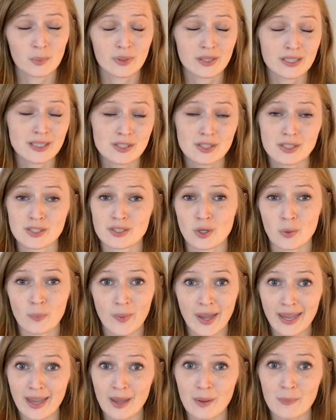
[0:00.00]
please just
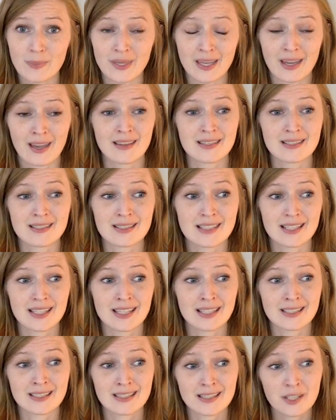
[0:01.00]
obey it because
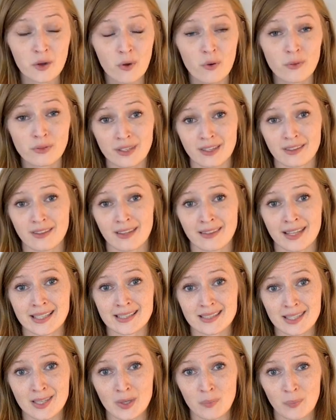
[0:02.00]
it is the only thing
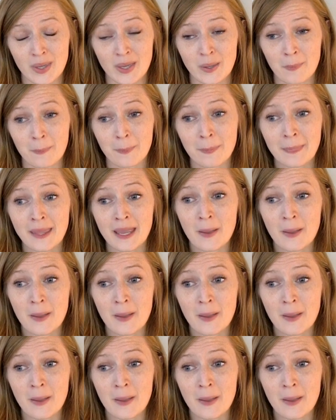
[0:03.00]
that's keeping